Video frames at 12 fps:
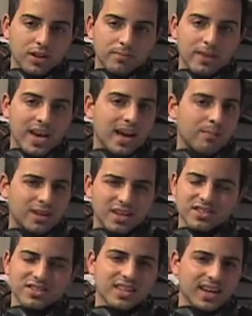are mad
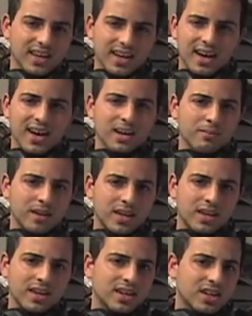because of the
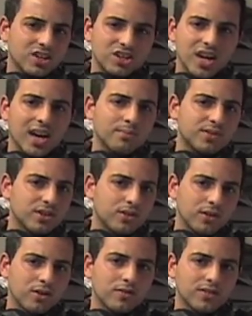economy. Jobs are
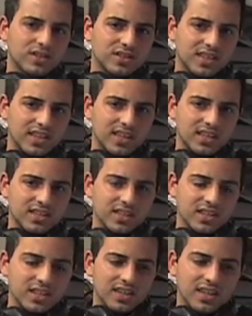going overseas.
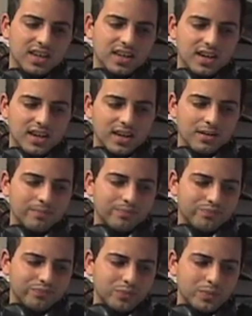So
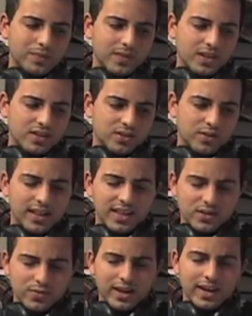
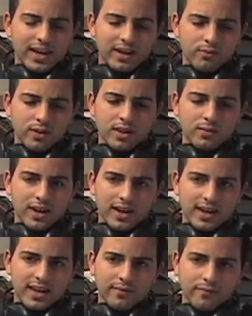that's why I really
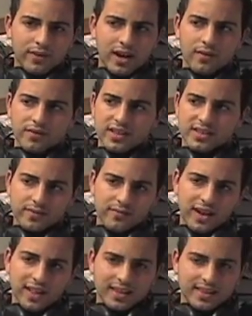wanted to get involved. It's a
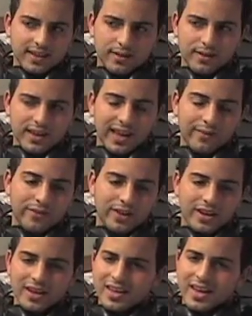voluntary
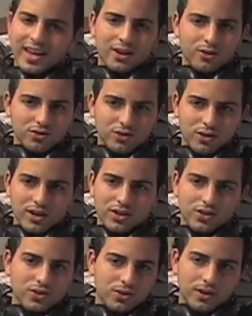effort. I go door to
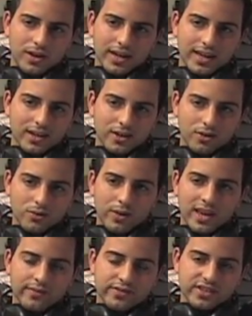door. I go
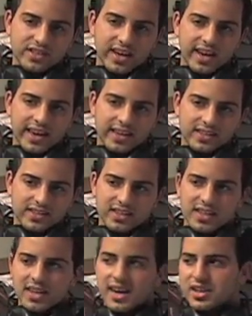wave signs
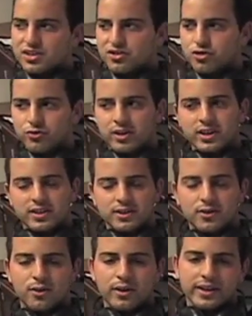on street
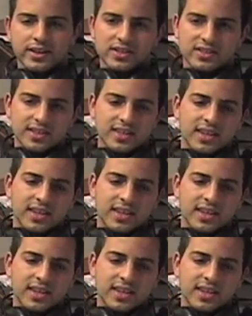corners.